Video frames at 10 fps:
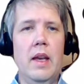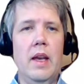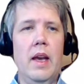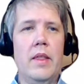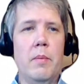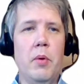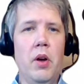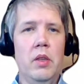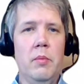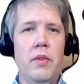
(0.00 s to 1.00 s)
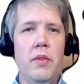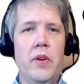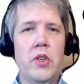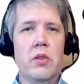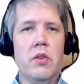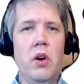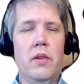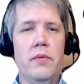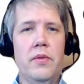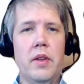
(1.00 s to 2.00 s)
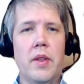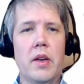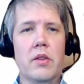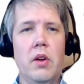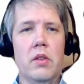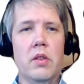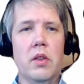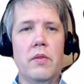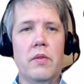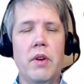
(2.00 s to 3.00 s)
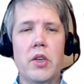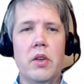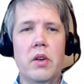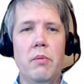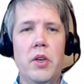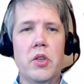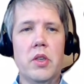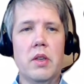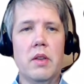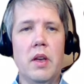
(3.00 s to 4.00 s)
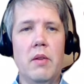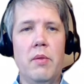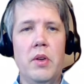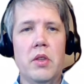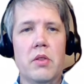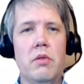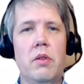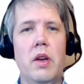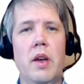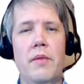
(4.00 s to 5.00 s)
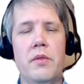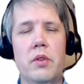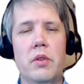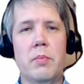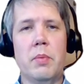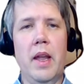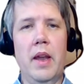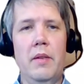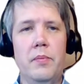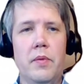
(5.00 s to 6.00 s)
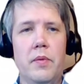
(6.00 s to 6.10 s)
At the bottom of the widgets config, there's also a configuration which widgets do have to display.